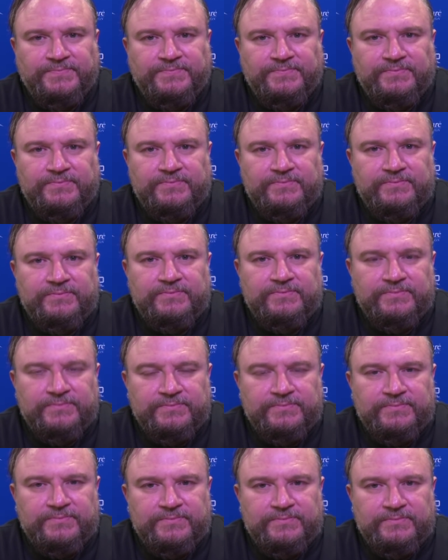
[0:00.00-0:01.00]
Thank you.
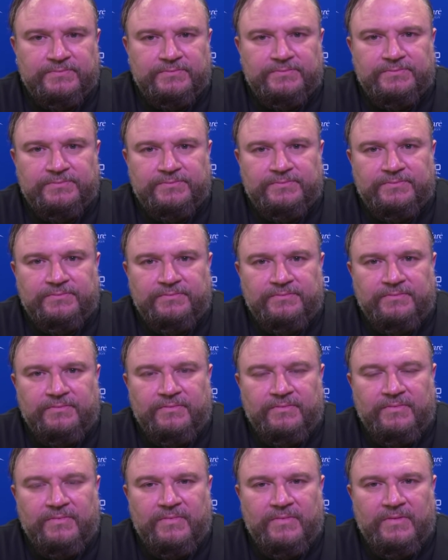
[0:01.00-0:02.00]

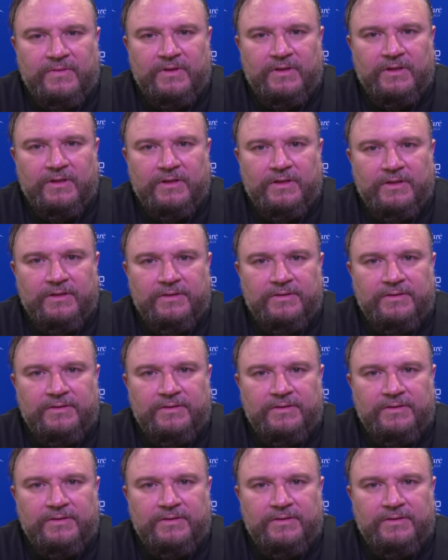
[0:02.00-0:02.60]
Howard Eskin.